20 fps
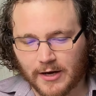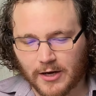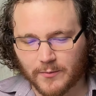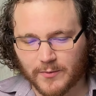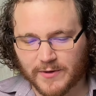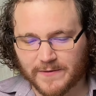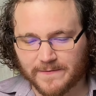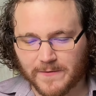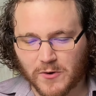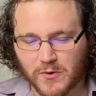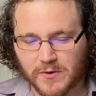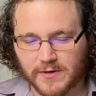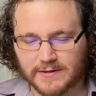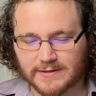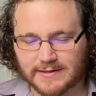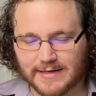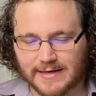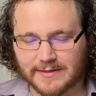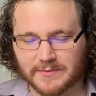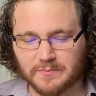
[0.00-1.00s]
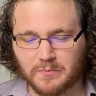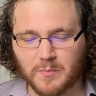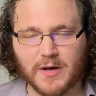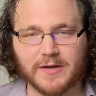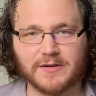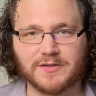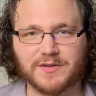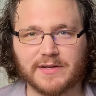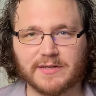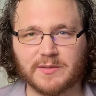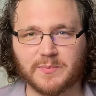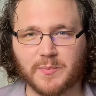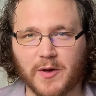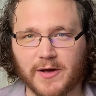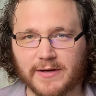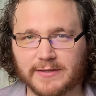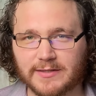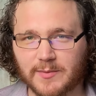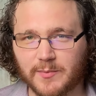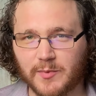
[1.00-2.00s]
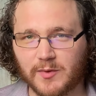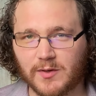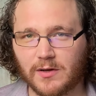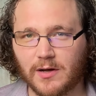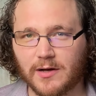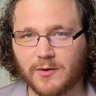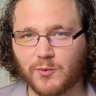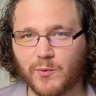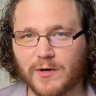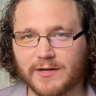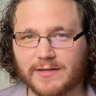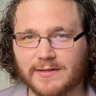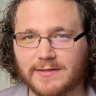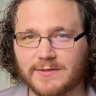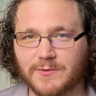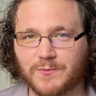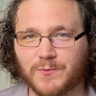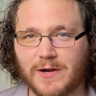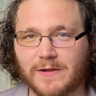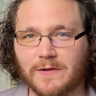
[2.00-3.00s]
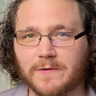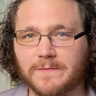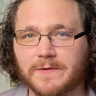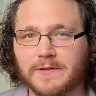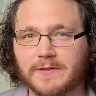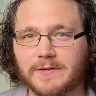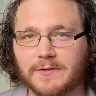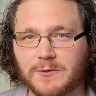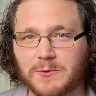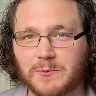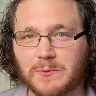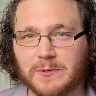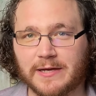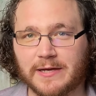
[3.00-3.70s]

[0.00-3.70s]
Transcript: We focus as much as possible on what is relevant to